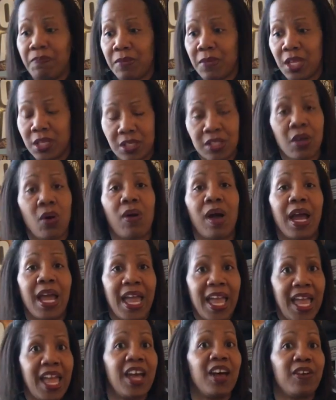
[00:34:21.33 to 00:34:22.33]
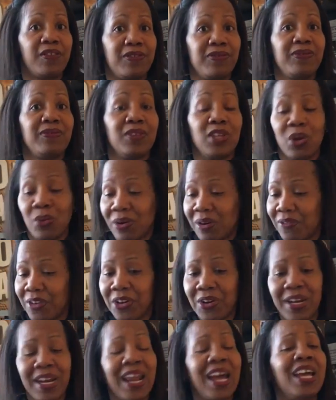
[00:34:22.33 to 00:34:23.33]
And so I have, you know, in a very
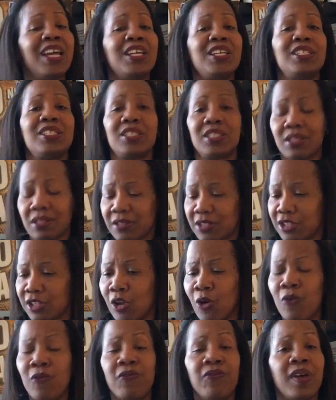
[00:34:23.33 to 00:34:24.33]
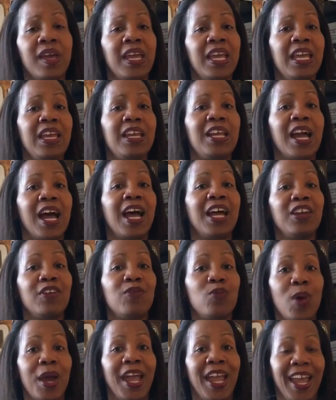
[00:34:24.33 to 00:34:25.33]
nice, slow fade kind of
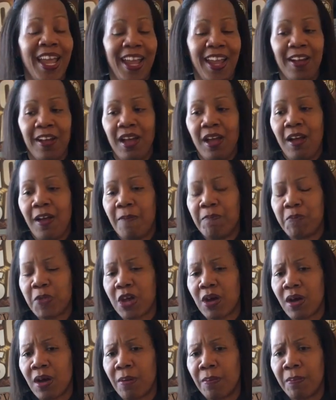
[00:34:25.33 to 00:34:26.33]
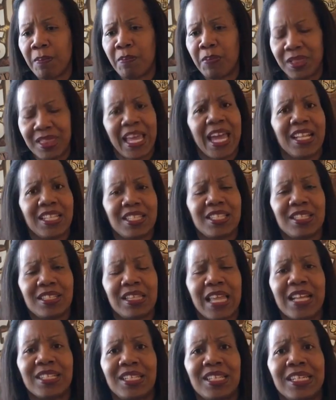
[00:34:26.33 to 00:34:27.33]
way, um, but that's a,
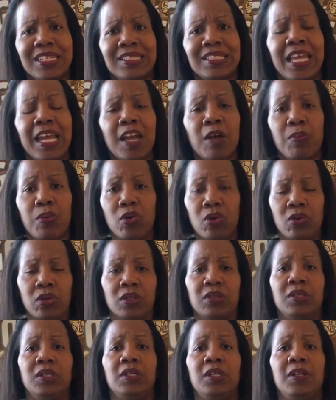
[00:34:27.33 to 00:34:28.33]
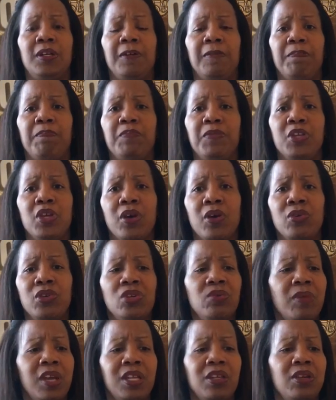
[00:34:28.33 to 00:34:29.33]
that's an example. You know, you
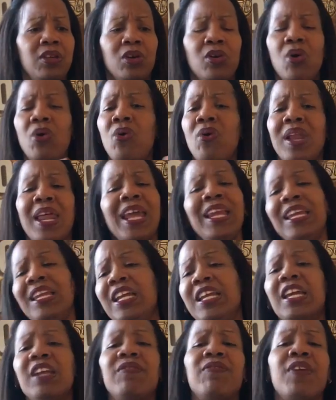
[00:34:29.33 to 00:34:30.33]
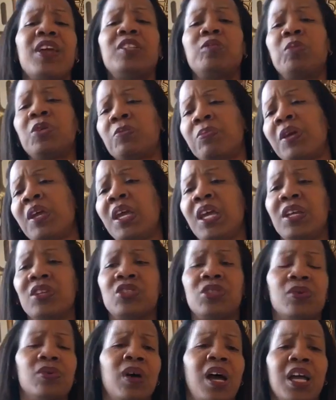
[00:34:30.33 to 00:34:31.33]
may think, oh, well, I need to get a Facebook page
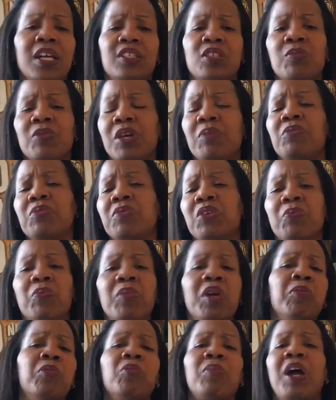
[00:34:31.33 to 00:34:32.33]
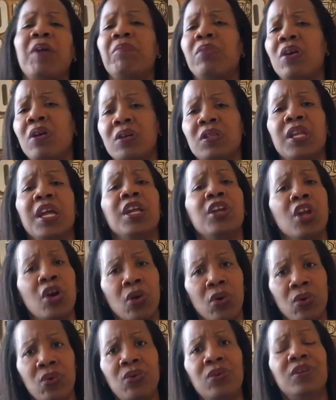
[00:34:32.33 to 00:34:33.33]
so I so remember my birthday.
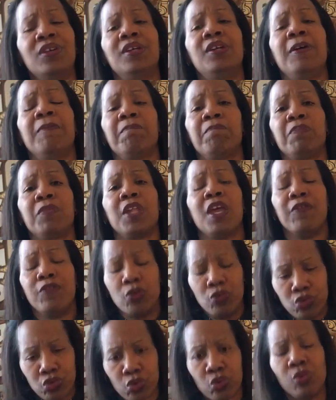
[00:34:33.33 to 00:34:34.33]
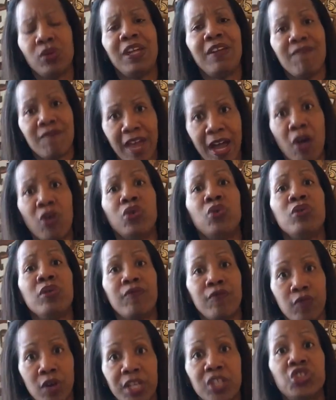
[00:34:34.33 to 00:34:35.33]
No, if you truly value the
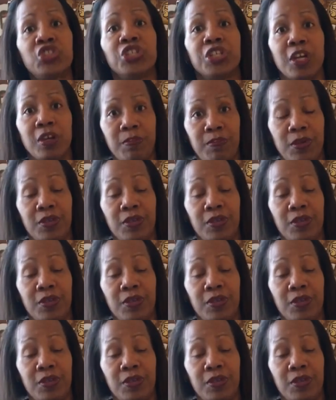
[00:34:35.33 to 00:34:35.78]
friendship,